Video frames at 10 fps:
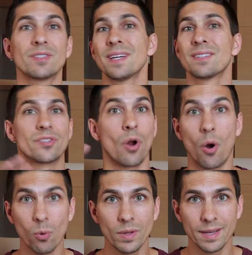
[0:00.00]
sizes are
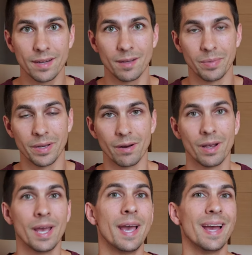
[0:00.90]
only getting
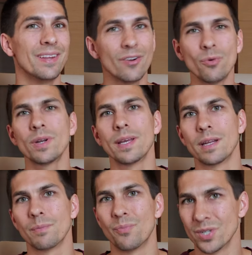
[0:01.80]
bigger, and you don't want to
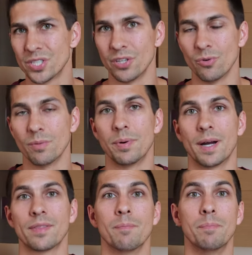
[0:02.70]
end up wishing you had
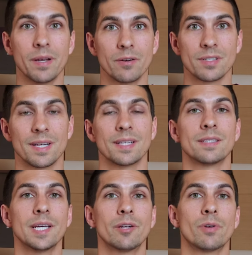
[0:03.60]
bought the bigger size
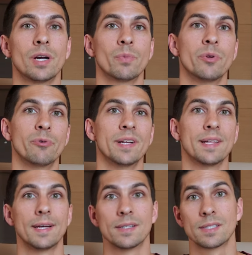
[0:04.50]
later on when you
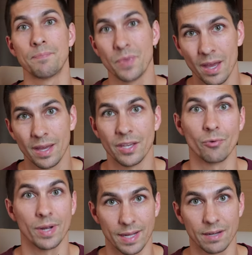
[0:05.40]
realize you
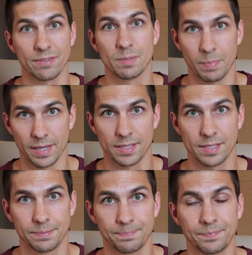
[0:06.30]
ran out of
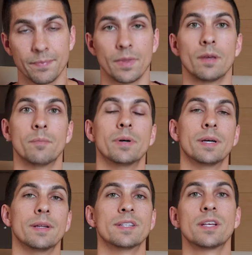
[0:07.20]
space.
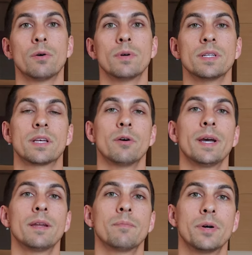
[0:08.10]
But as always, go
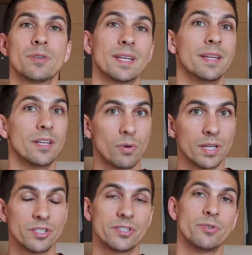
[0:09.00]
ahead and post any
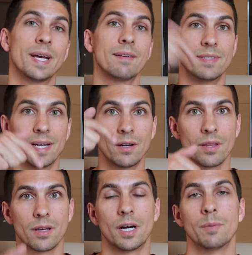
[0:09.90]
questions you have down in
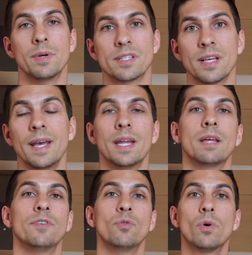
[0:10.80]
the comments. And
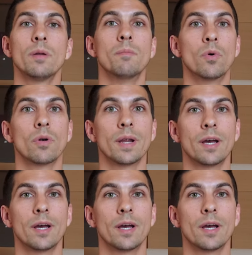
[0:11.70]
if you want more